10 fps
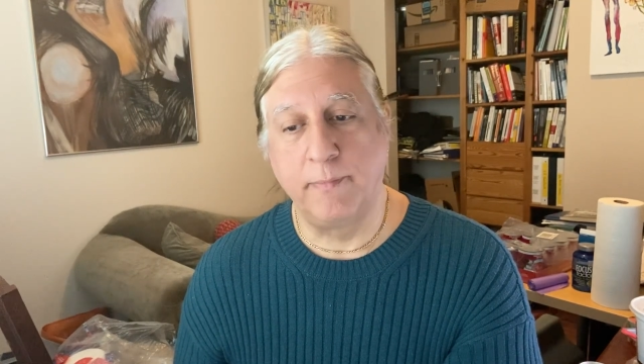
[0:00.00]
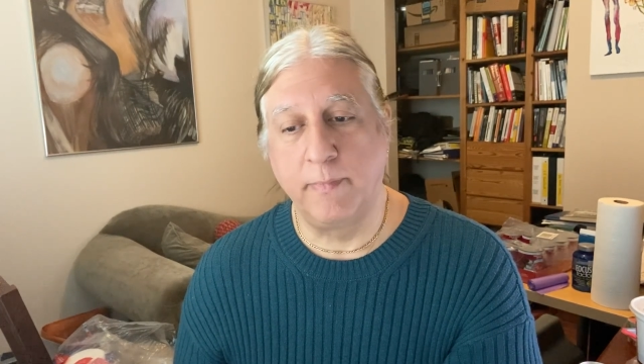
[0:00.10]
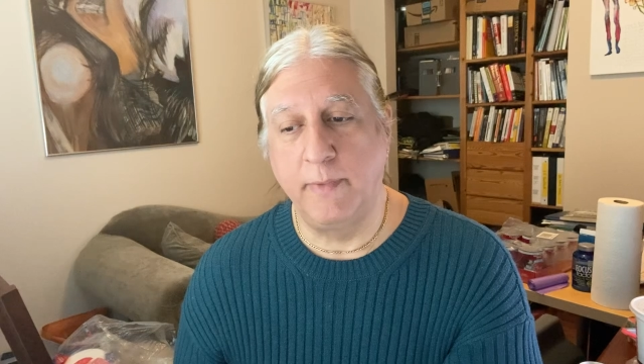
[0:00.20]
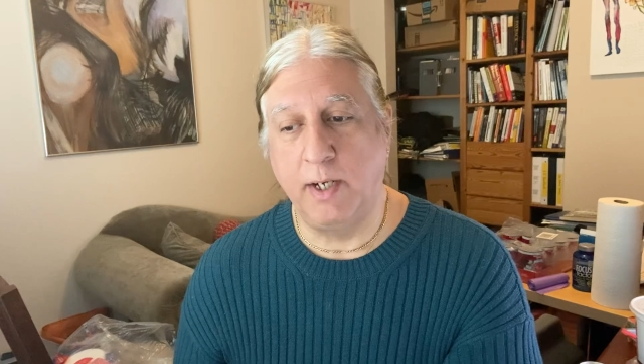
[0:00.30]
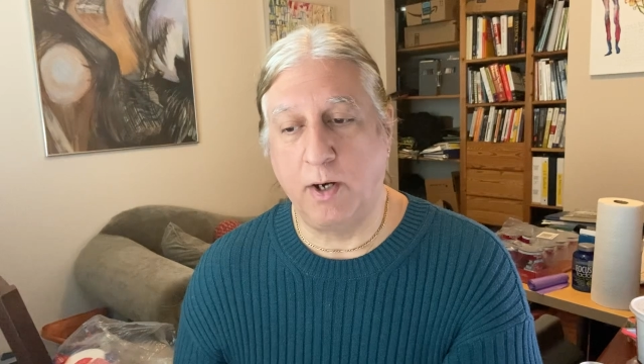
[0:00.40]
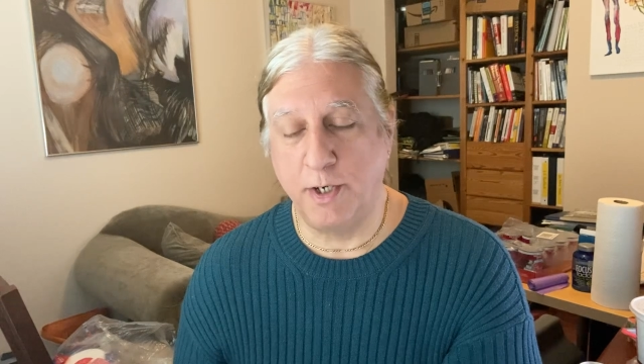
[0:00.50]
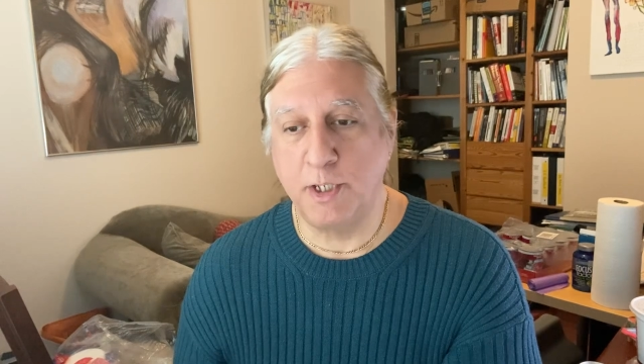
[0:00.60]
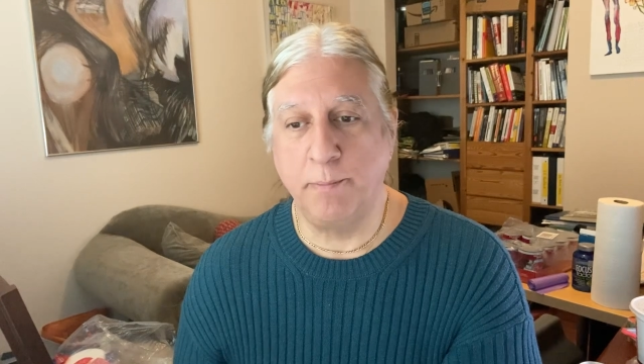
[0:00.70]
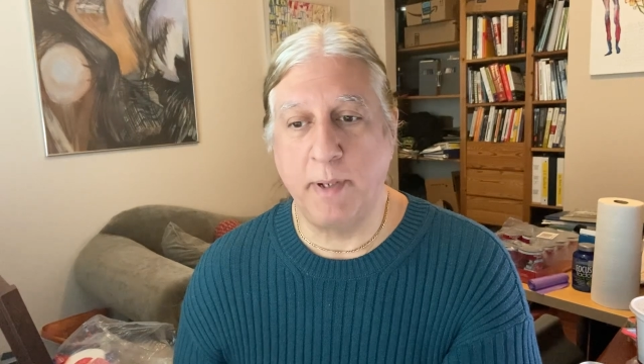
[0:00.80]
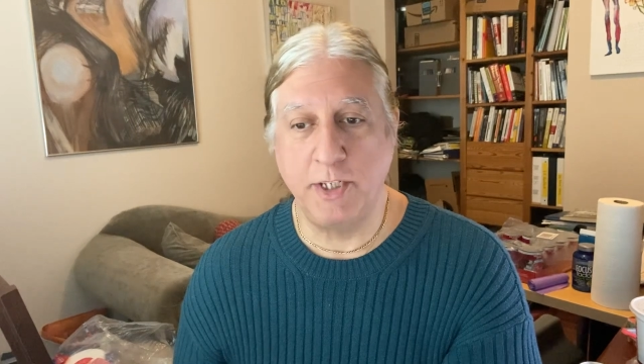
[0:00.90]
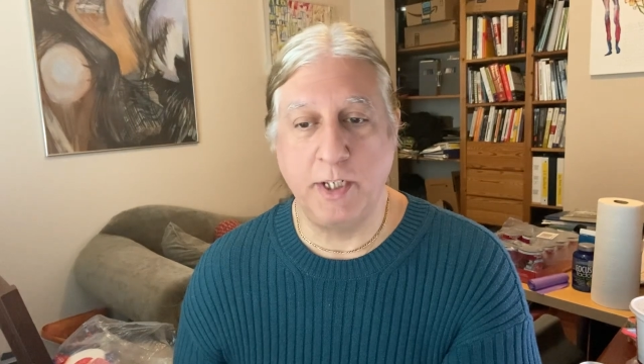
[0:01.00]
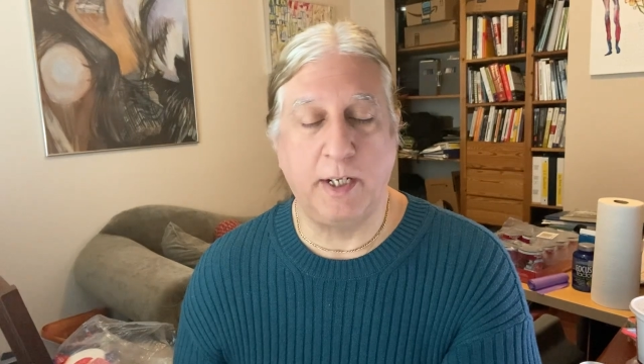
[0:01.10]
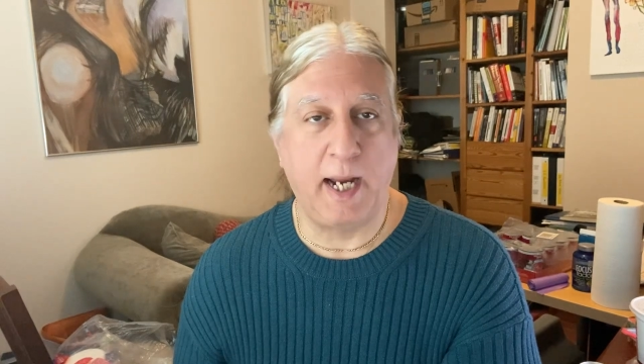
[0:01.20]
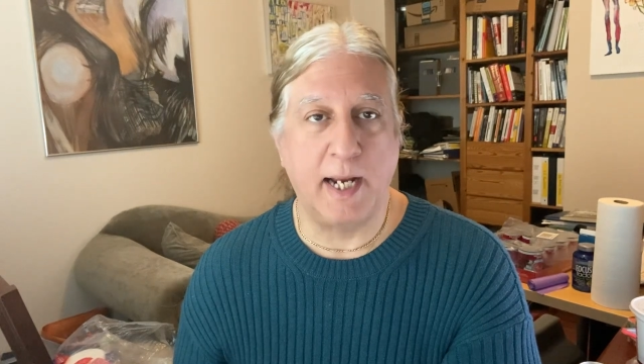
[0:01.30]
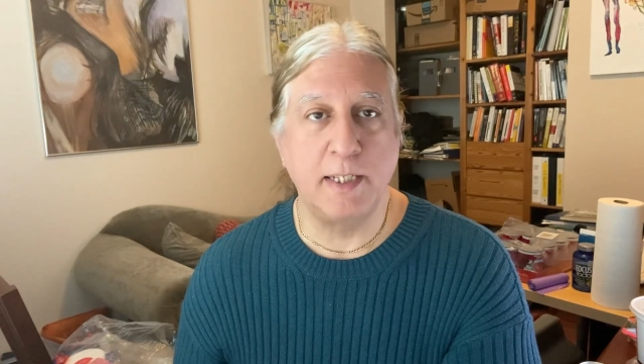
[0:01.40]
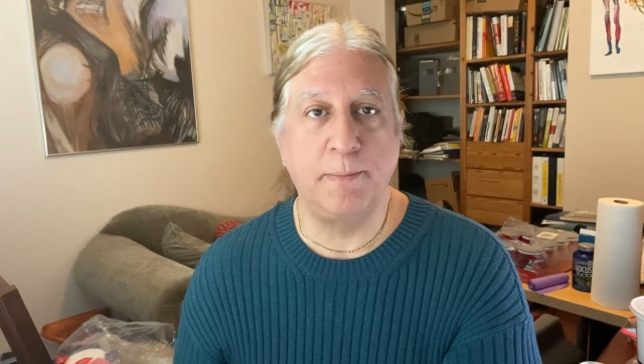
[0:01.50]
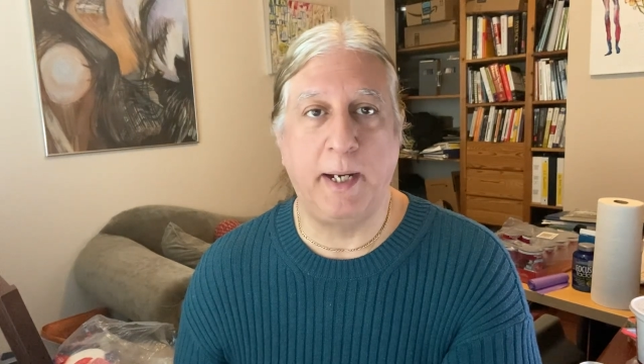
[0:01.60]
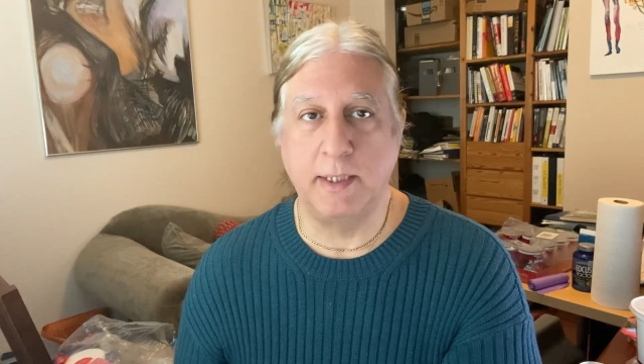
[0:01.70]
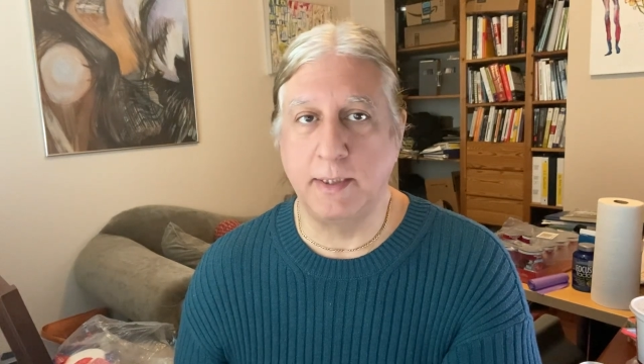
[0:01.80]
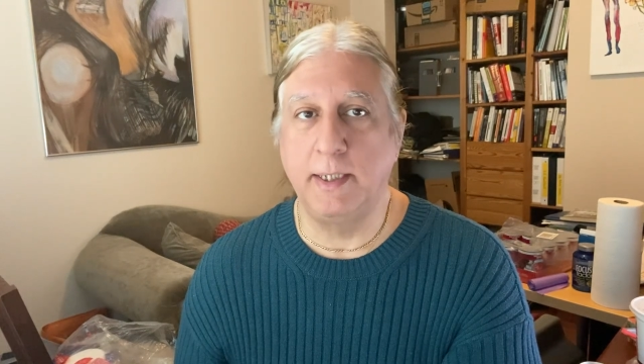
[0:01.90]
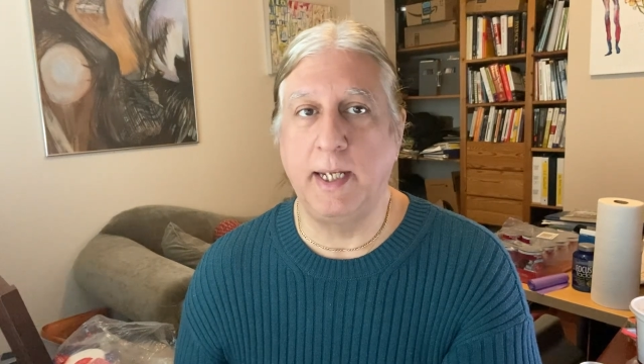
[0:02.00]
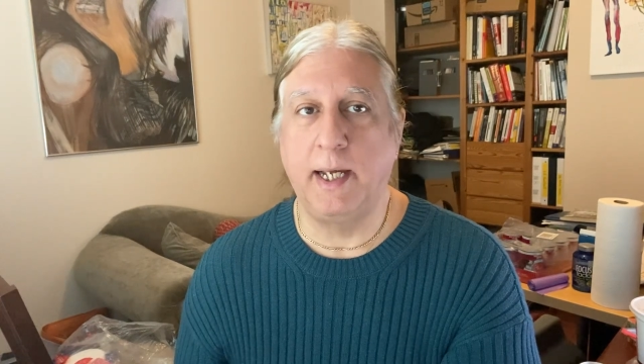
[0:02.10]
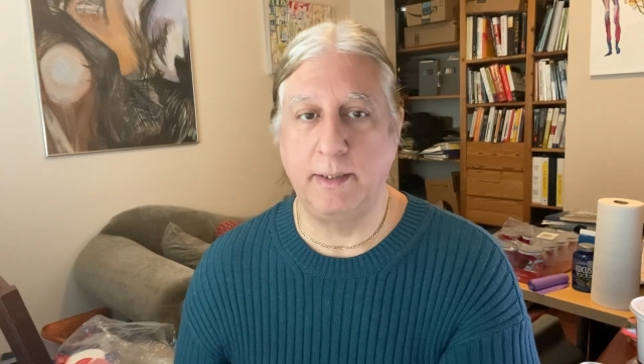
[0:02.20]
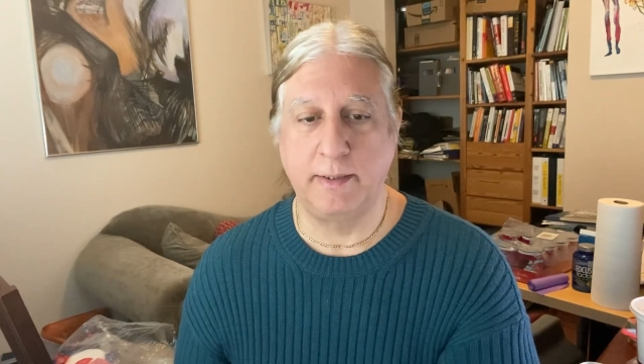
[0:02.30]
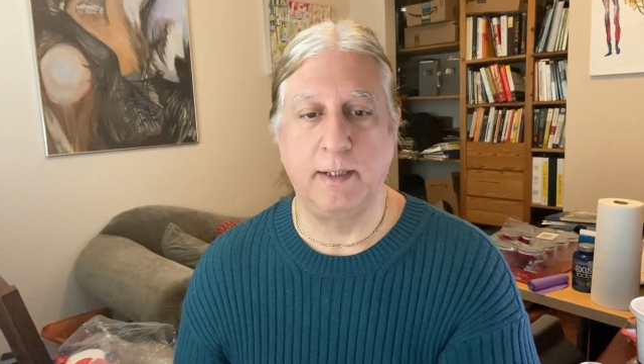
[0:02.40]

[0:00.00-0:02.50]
There are some budgetary aspects that